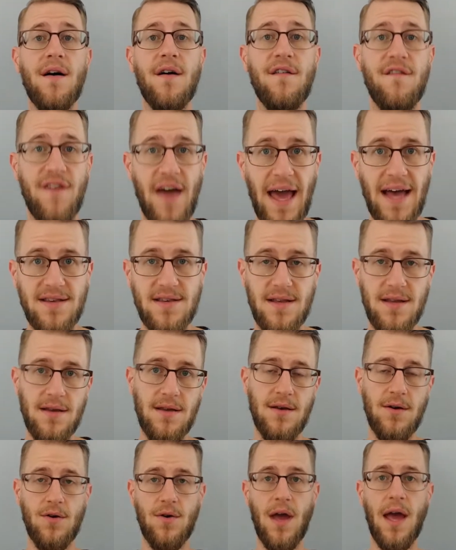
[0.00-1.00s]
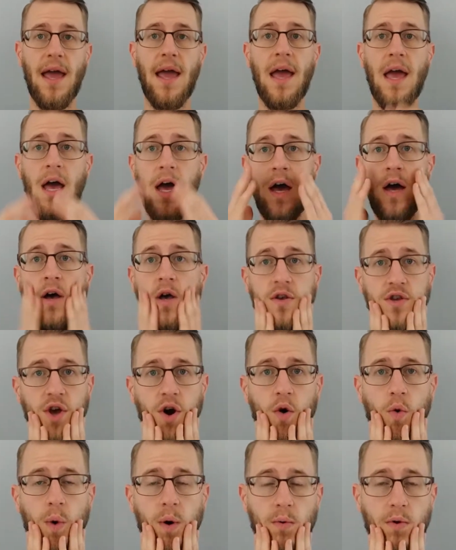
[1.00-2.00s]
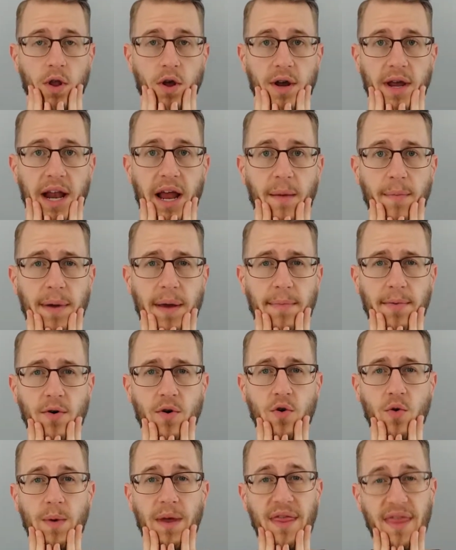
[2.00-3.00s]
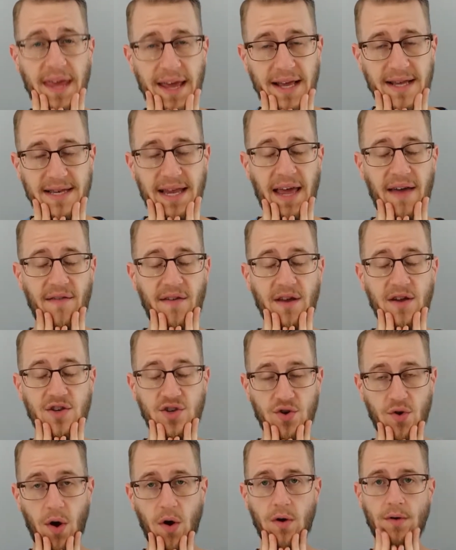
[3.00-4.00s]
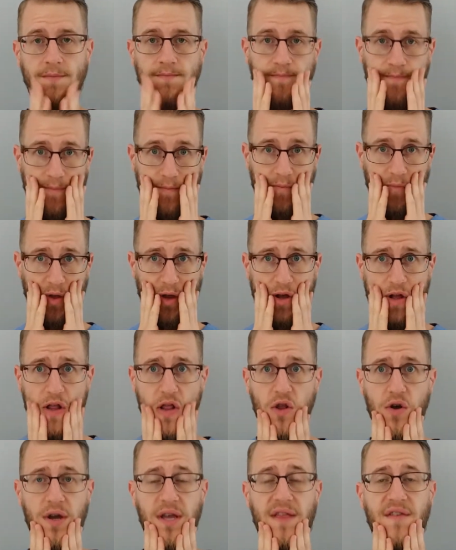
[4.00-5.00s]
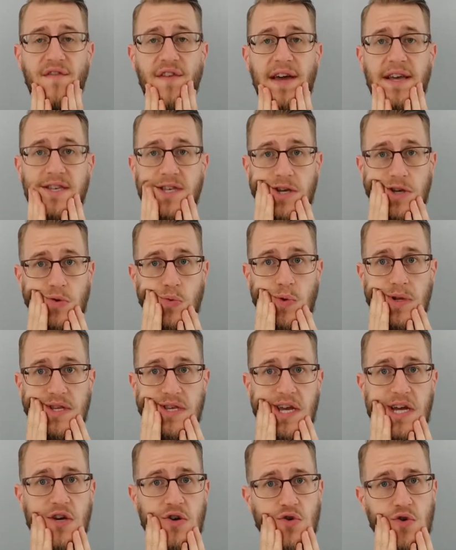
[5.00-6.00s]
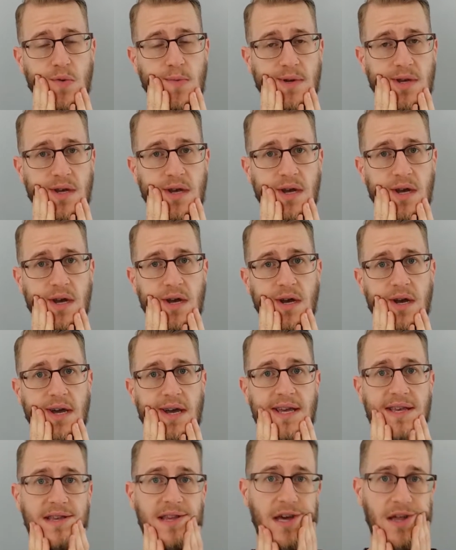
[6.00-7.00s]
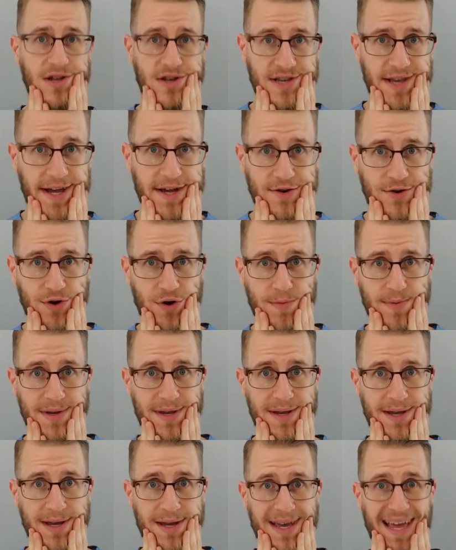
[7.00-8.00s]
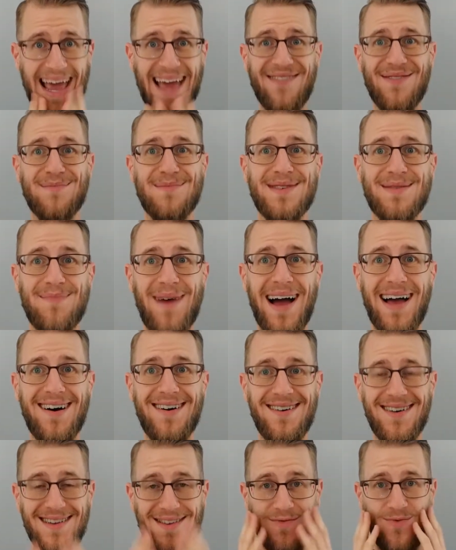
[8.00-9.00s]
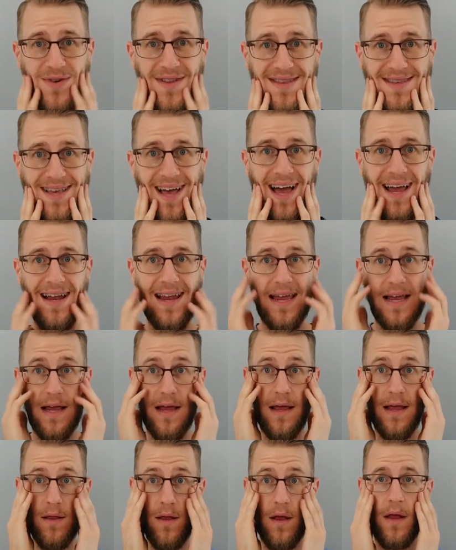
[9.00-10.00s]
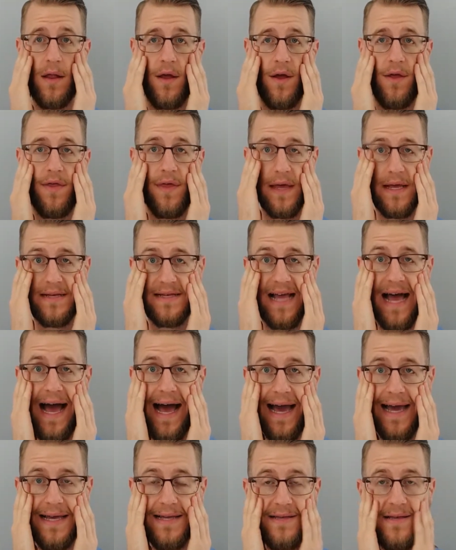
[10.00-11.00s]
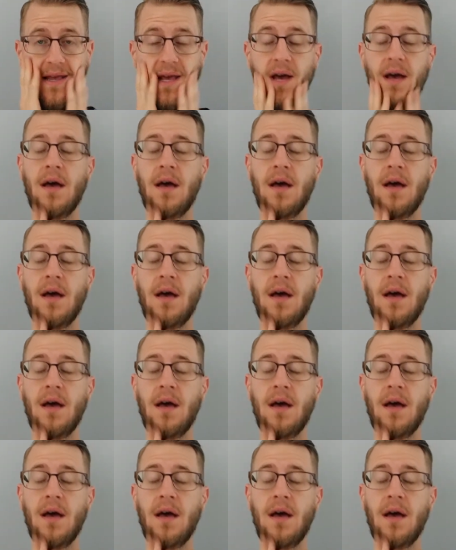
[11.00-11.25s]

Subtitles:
Fast, okay? So when we're looking at people who we think is having a stroke, look at the face. Is one side drooped? Is the other side drooped? Have them smile. Is one side... Another thing is eyes.